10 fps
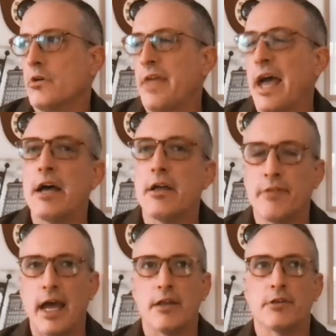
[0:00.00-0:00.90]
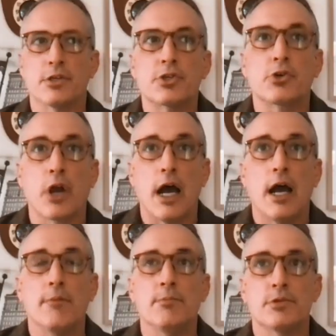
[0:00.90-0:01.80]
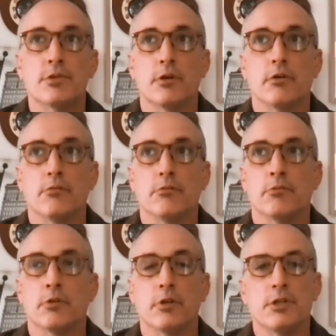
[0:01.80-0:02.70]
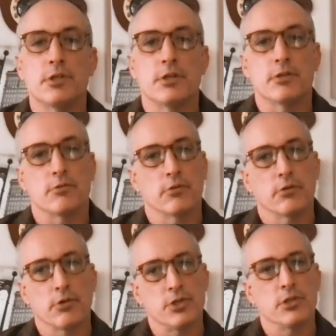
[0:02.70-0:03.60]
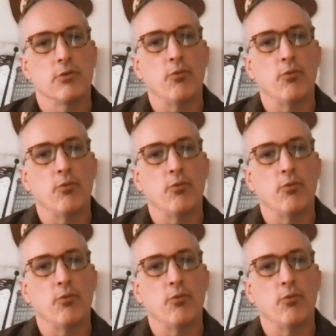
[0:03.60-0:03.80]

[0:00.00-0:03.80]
that describes the religious Christian